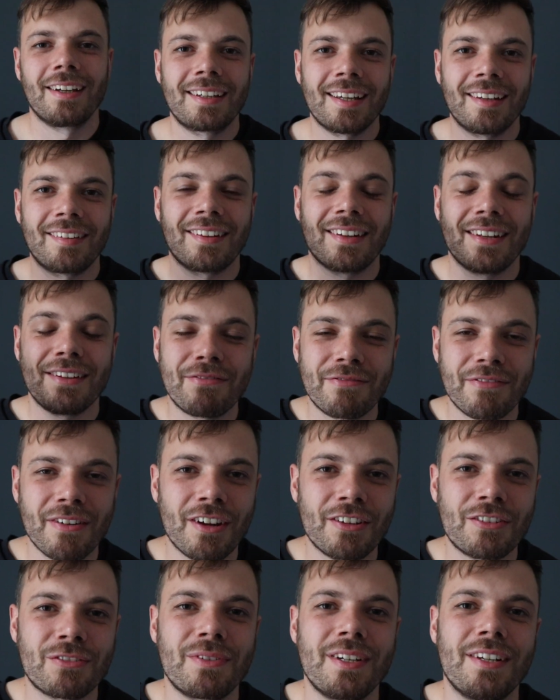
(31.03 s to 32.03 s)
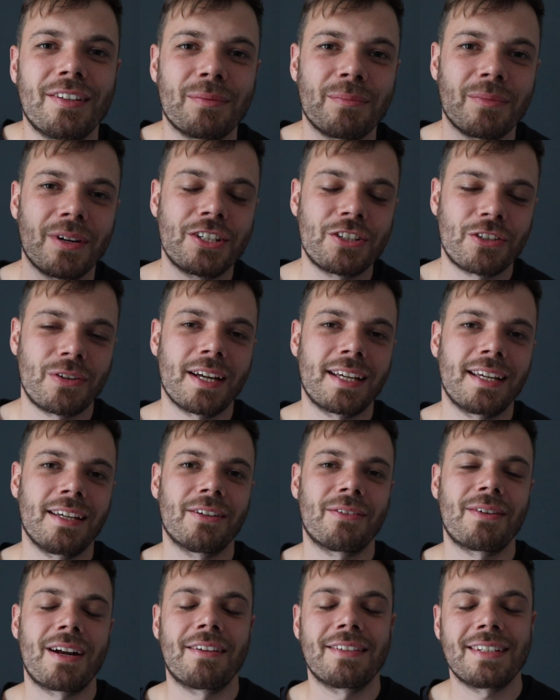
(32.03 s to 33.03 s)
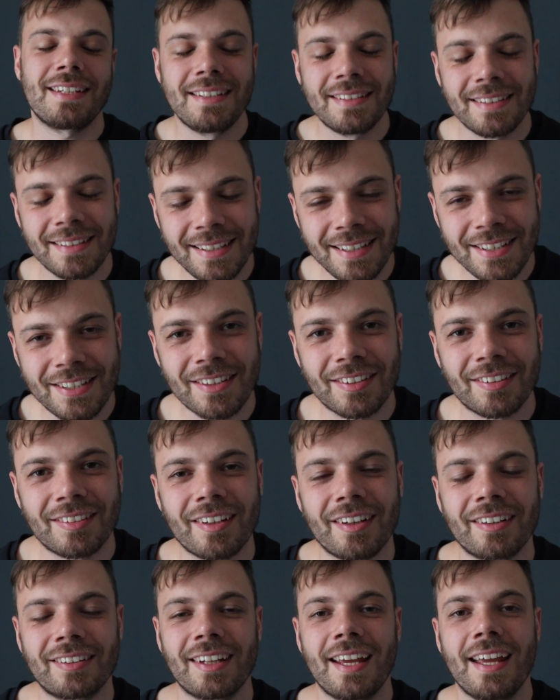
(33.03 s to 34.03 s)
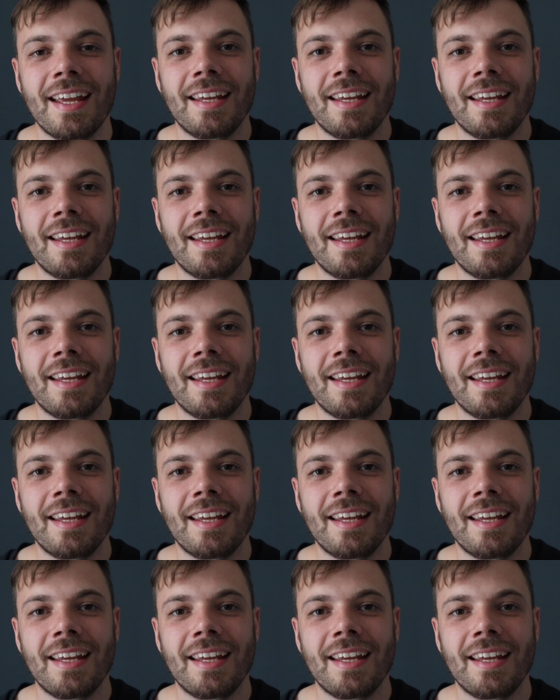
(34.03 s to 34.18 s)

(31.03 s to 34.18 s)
Okay, so the first reason why trekking around Indonesia sucks